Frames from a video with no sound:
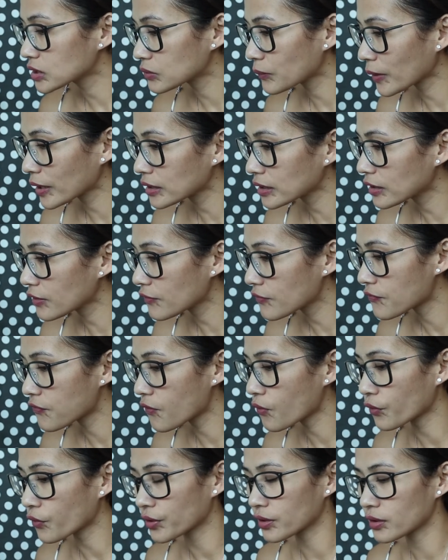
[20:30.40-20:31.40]

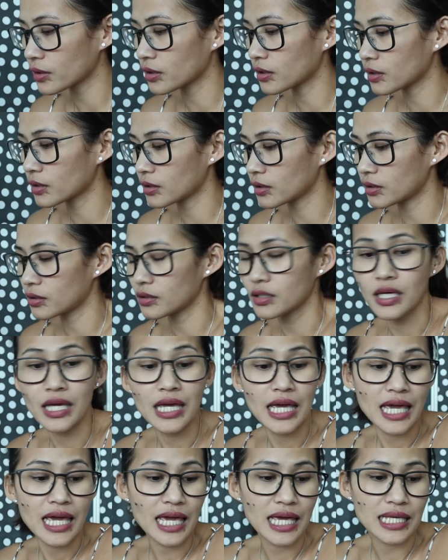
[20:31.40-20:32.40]
24th
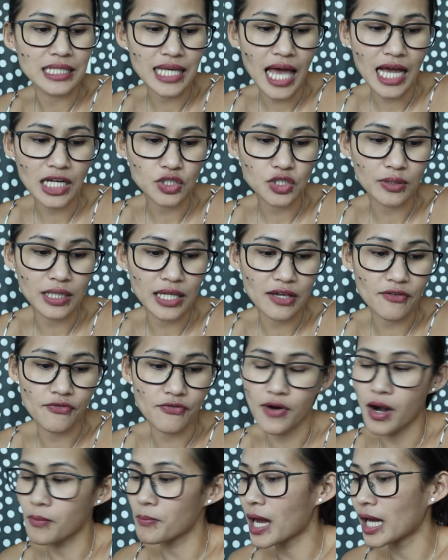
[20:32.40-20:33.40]
is actually
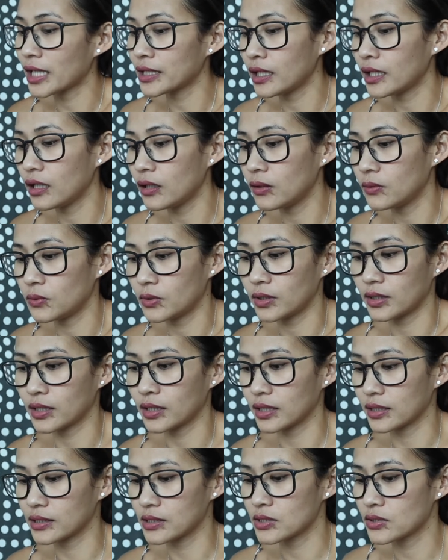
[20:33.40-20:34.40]
from Ate Luna.